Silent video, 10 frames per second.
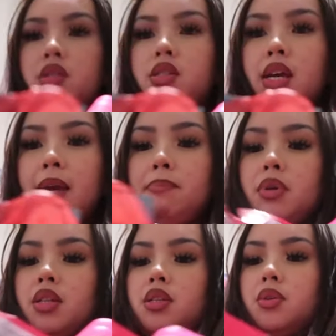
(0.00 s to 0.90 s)
just tape
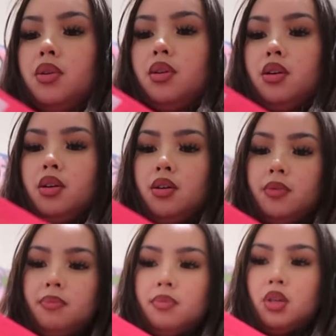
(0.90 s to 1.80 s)
it to
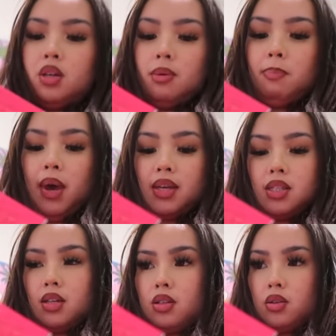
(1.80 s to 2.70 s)
the
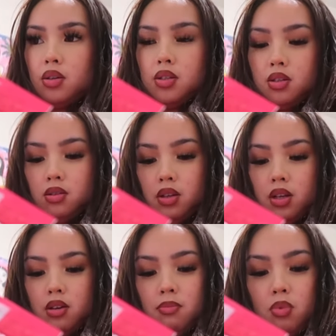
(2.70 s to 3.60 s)
basket so it doesn't
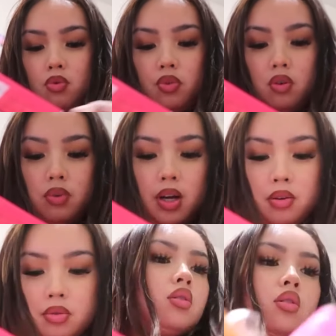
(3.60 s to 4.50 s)
like move
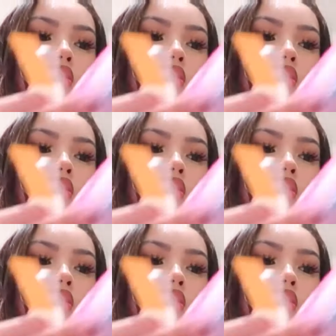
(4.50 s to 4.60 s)
around